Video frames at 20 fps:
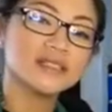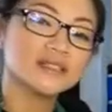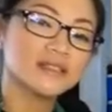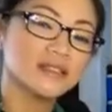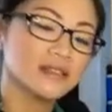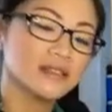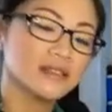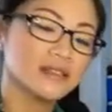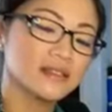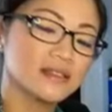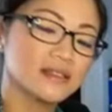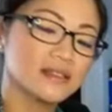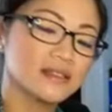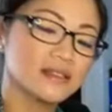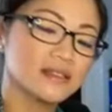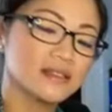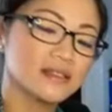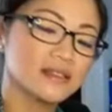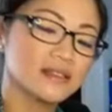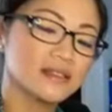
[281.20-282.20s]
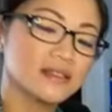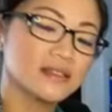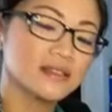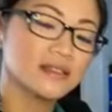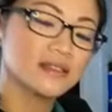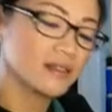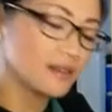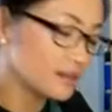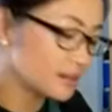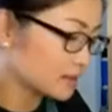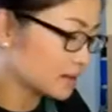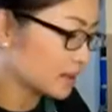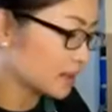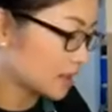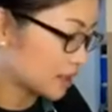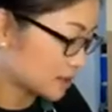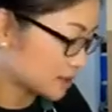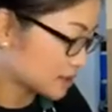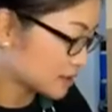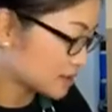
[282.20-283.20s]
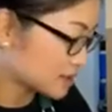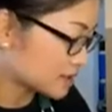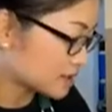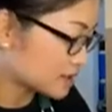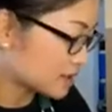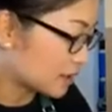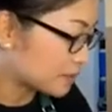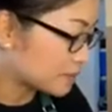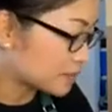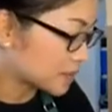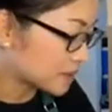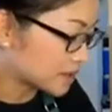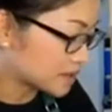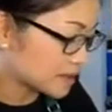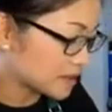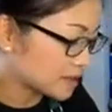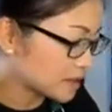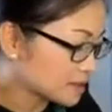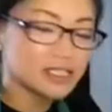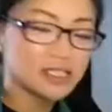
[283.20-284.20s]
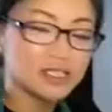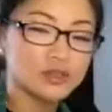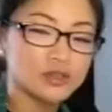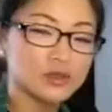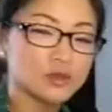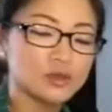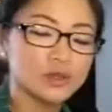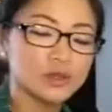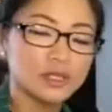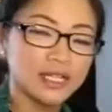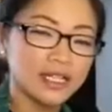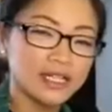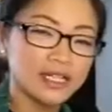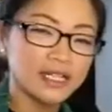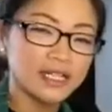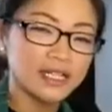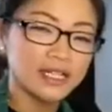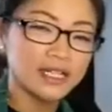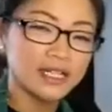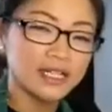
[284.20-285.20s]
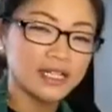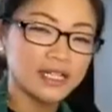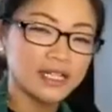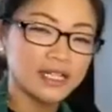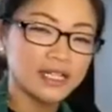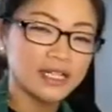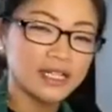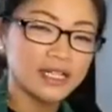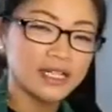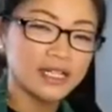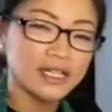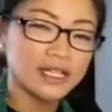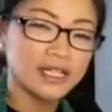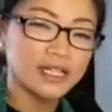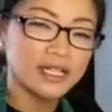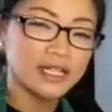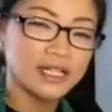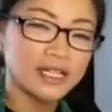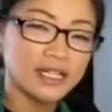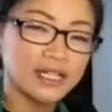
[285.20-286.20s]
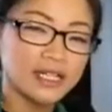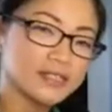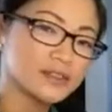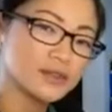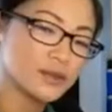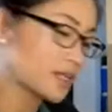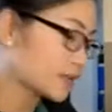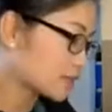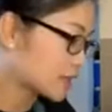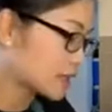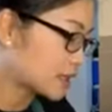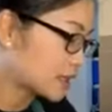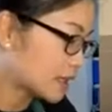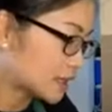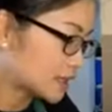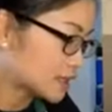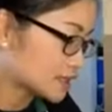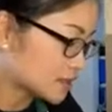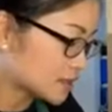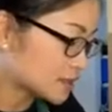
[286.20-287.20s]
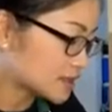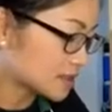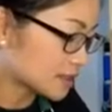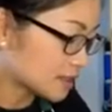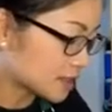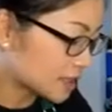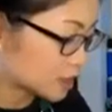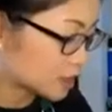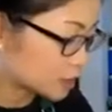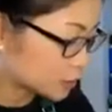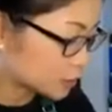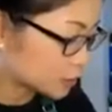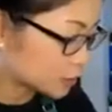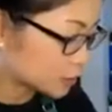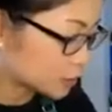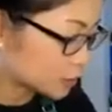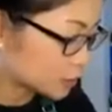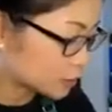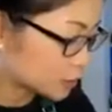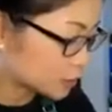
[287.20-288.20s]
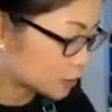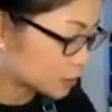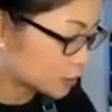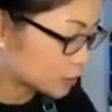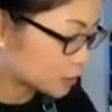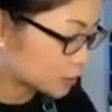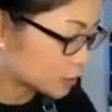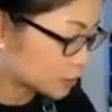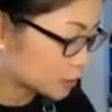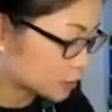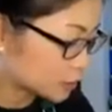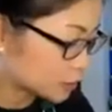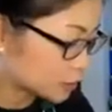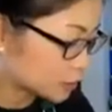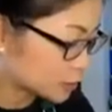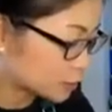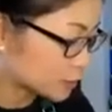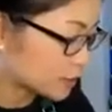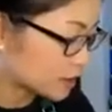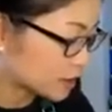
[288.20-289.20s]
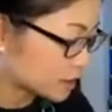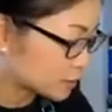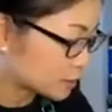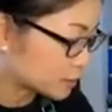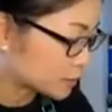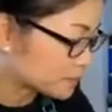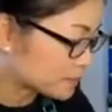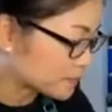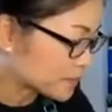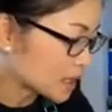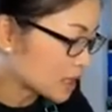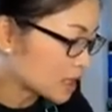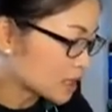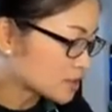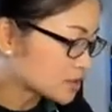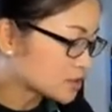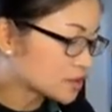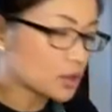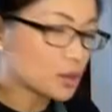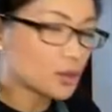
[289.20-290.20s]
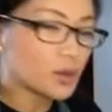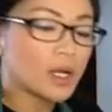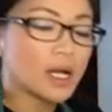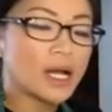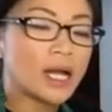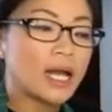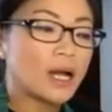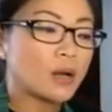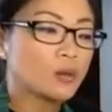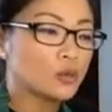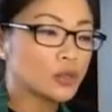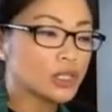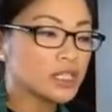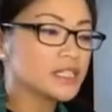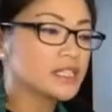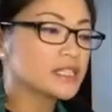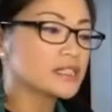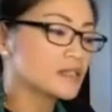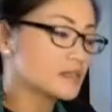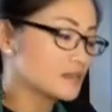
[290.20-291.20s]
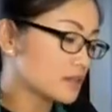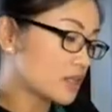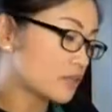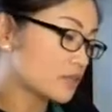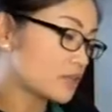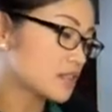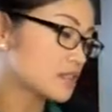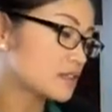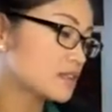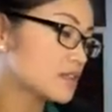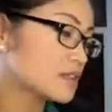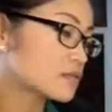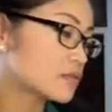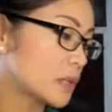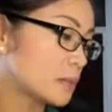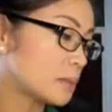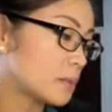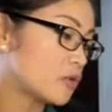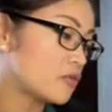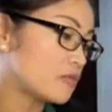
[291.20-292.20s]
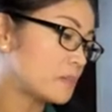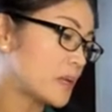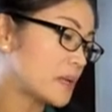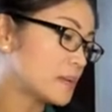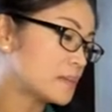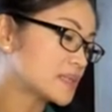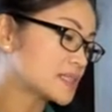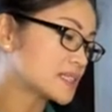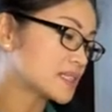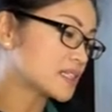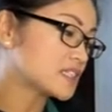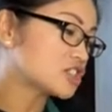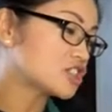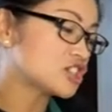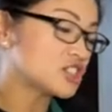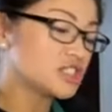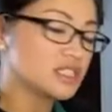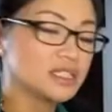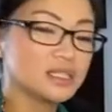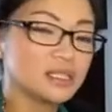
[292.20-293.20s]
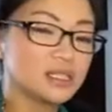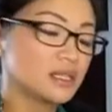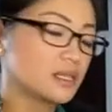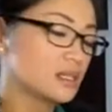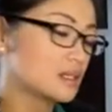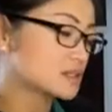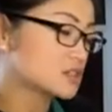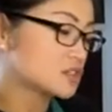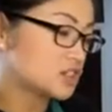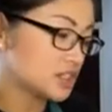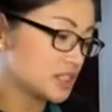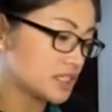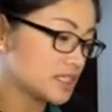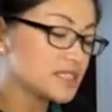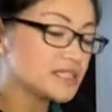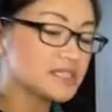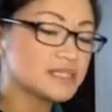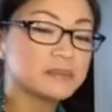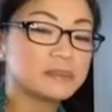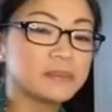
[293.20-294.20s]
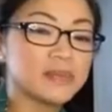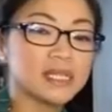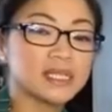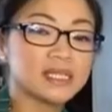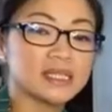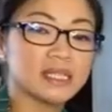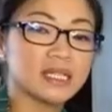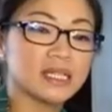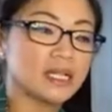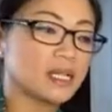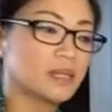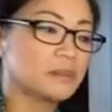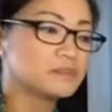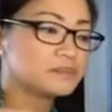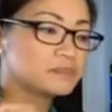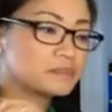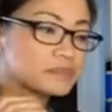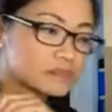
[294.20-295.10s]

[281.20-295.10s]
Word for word: with Easter, just type it in, thing that you like, like to have a, just a, something in Cookidoo. So need around 30 gram of Parmesan che uh, cheese, but um,